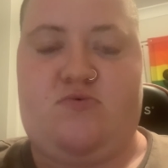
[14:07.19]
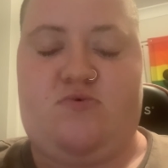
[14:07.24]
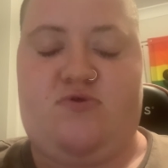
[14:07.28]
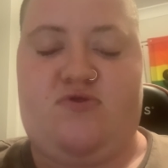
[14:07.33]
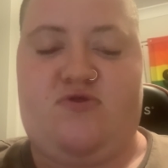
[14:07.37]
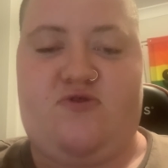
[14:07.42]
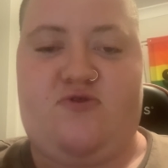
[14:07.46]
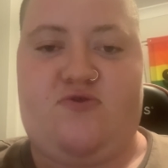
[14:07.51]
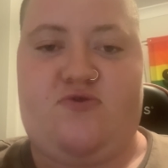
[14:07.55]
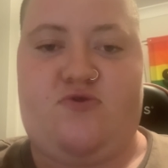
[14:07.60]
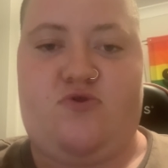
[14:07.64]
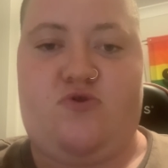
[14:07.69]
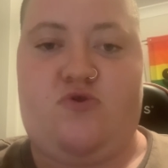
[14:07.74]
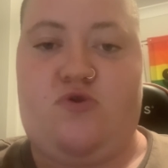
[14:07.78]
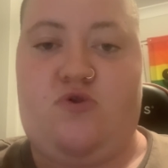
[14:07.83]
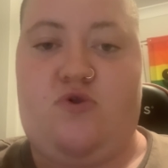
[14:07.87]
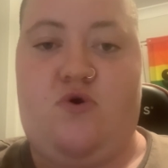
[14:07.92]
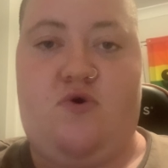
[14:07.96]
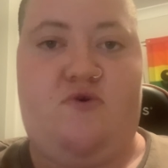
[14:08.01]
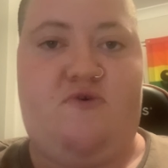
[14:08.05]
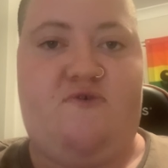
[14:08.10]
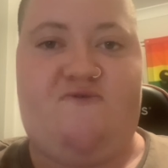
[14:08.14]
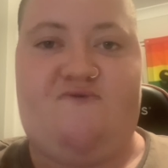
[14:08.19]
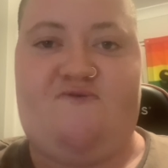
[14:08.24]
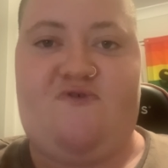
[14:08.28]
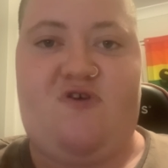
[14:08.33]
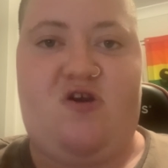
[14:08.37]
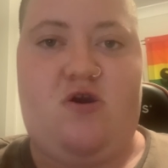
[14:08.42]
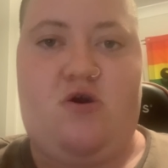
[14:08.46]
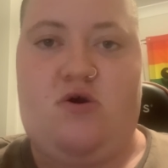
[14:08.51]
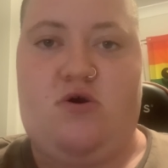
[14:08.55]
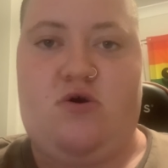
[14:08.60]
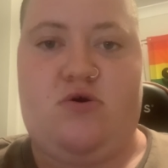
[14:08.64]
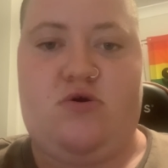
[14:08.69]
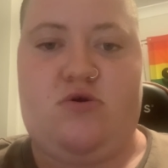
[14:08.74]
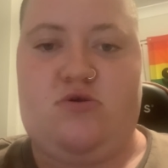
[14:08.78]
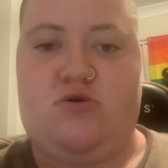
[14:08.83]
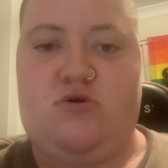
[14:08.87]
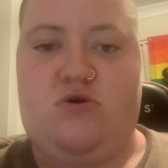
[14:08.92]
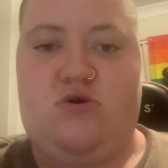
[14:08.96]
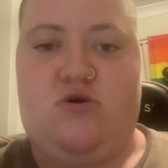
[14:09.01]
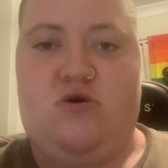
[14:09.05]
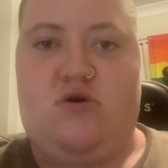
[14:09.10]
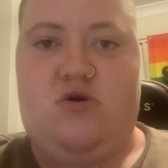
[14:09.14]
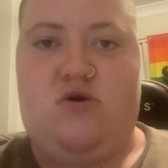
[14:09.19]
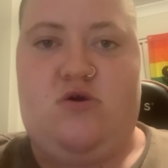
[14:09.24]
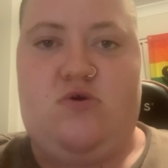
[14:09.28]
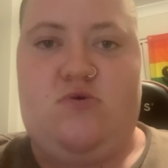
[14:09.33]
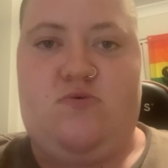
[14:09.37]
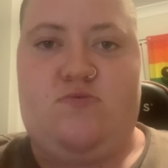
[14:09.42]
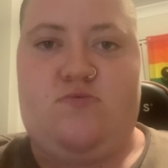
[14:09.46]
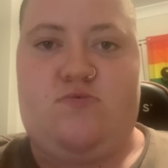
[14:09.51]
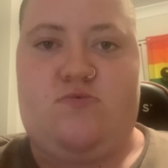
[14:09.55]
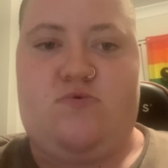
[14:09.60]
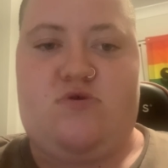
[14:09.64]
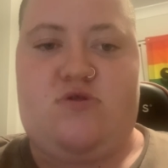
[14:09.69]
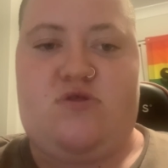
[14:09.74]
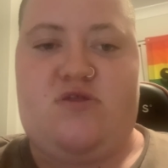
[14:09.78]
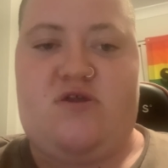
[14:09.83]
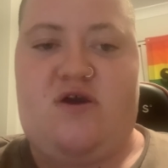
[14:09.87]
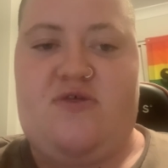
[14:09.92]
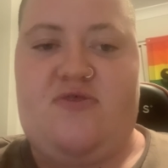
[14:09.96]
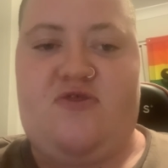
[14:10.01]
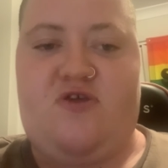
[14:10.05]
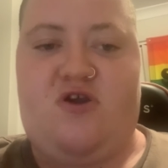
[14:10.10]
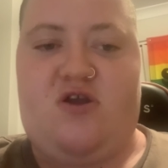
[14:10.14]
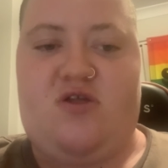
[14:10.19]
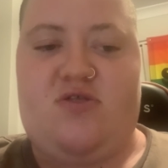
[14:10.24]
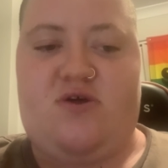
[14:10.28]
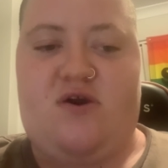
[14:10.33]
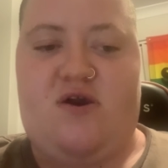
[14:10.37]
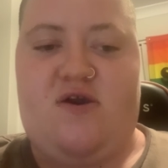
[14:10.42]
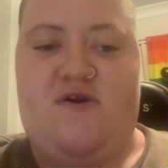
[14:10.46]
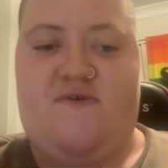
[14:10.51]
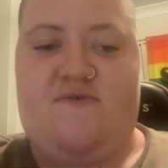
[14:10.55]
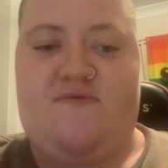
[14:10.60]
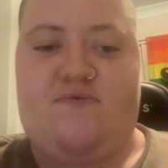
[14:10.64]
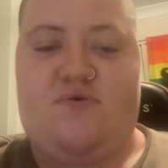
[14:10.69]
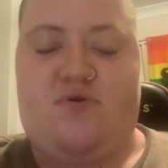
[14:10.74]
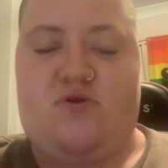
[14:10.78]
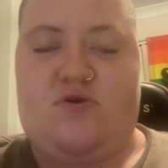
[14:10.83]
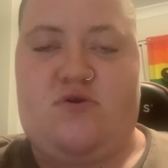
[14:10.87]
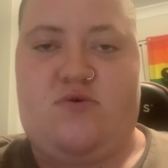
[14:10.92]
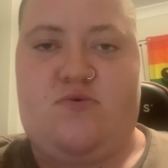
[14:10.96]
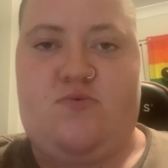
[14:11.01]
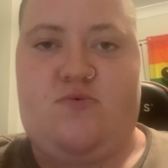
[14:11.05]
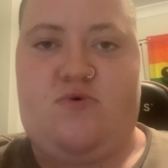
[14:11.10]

with no fear and nothing that ever.